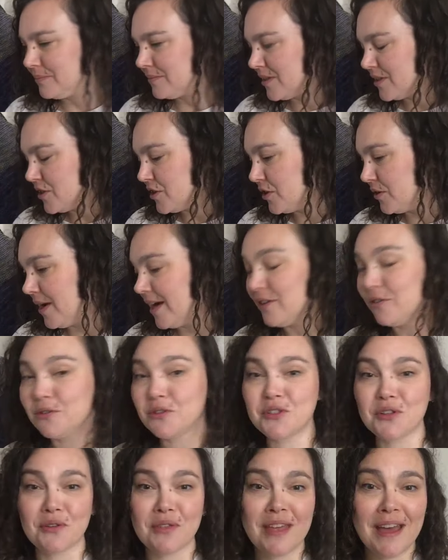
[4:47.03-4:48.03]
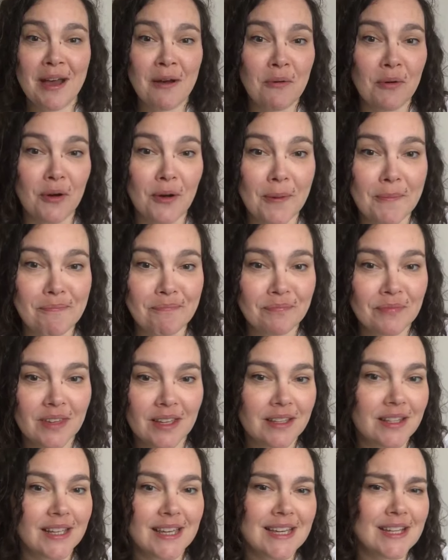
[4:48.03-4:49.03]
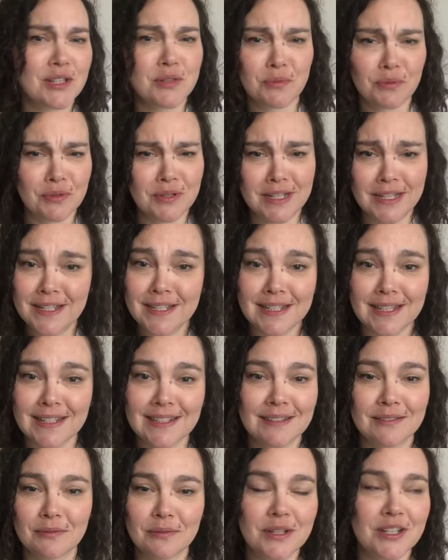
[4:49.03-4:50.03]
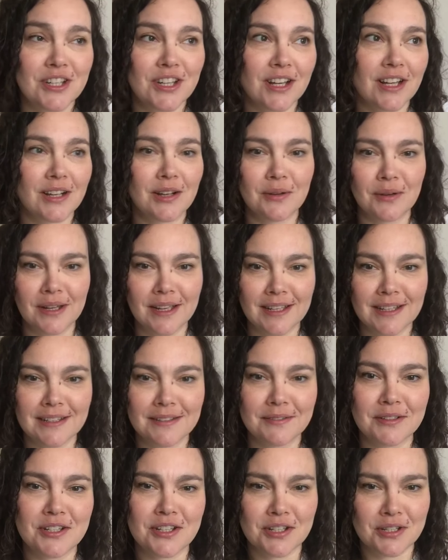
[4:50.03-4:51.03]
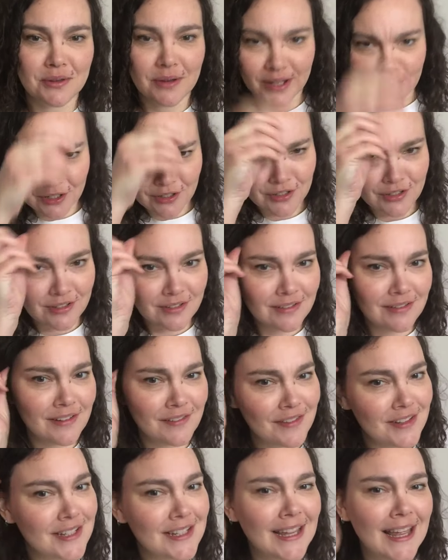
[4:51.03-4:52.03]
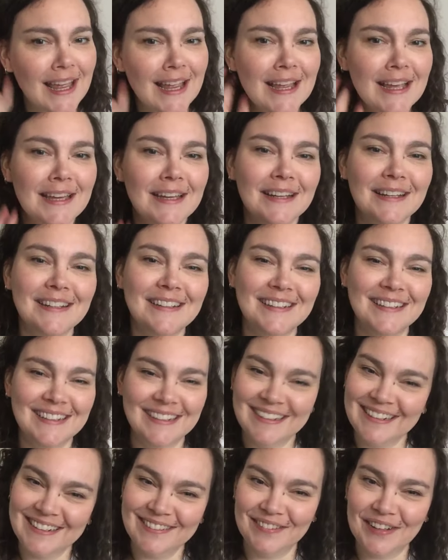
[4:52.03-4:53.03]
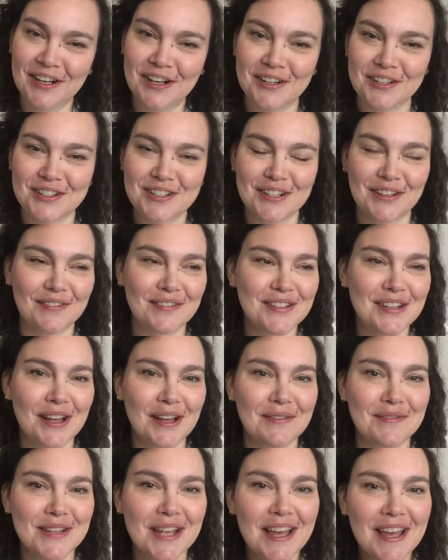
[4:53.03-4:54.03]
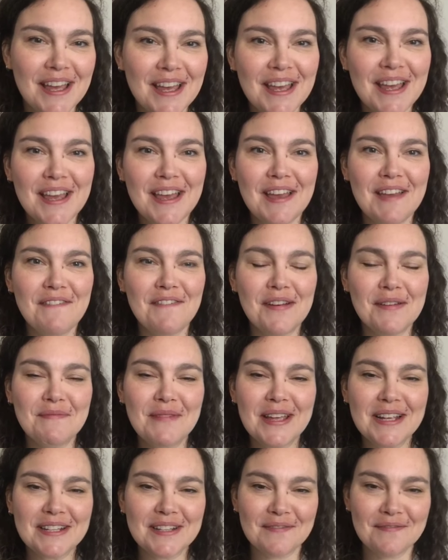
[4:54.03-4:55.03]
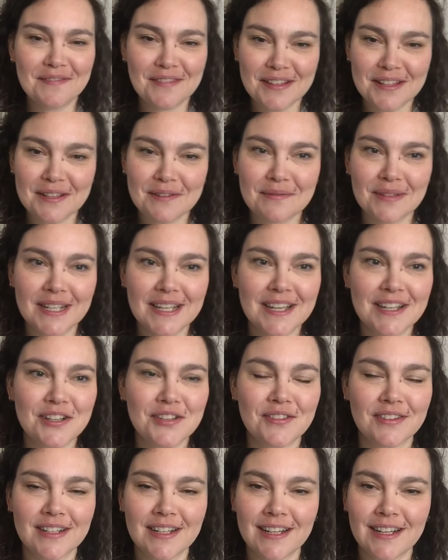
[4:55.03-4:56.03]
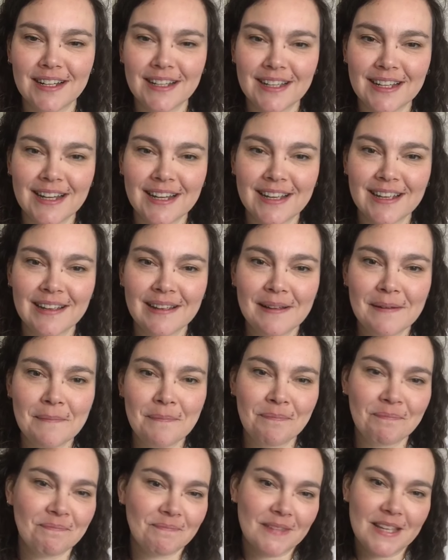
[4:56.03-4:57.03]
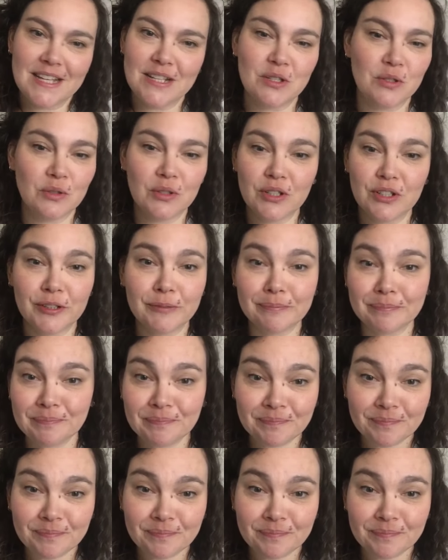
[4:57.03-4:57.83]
So, and also that one, the kids won't eat it, which is quite good if it's cake. Because sometimes if I make something that my kids really like, it's all gone.